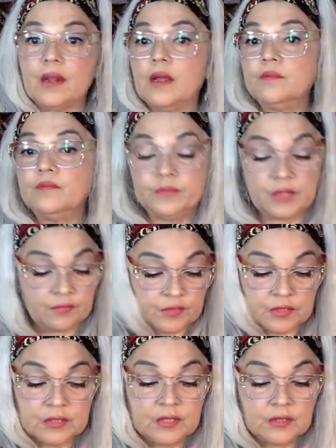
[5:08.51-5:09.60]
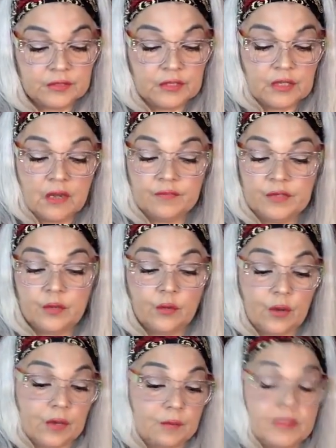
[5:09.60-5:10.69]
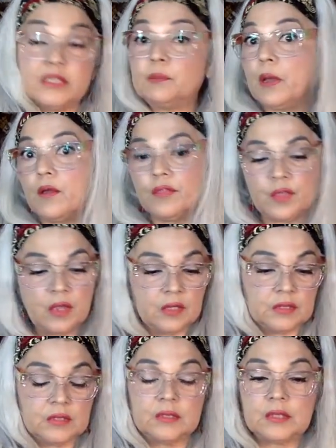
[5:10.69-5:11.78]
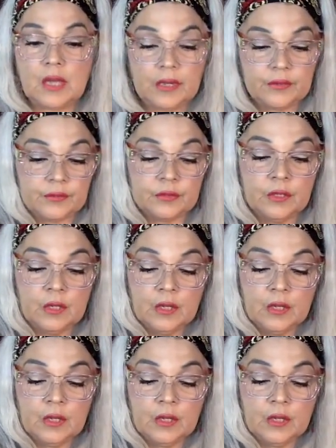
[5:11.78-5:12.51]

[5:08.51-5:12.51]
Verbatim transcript: I'm definitely guilty of it or I misspell things in the title.